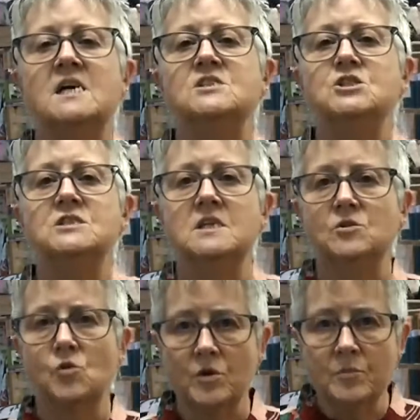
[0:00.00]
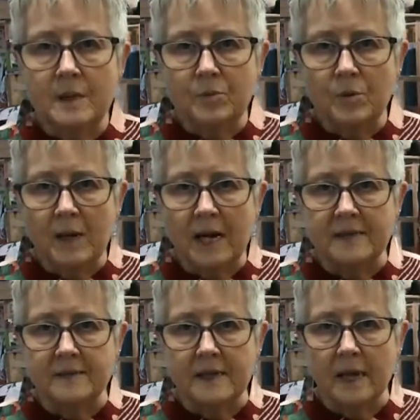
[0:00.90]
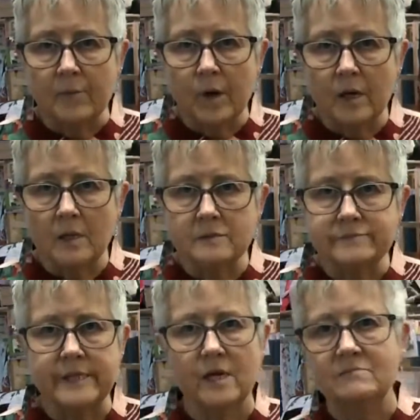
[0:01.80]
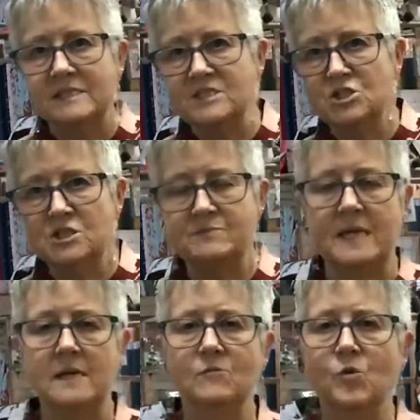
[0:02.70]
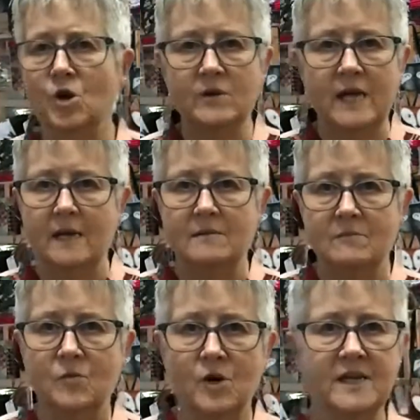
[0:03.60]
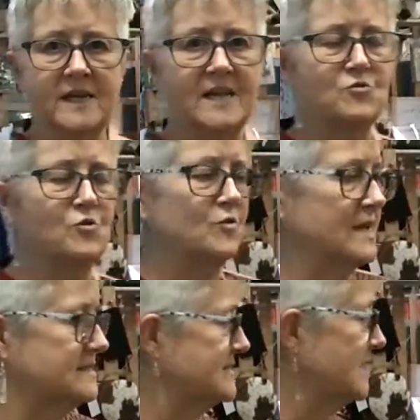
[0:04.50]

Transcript: Just ignore the people behind the camera. You know, it's just me. We're okay. We're going to get through this.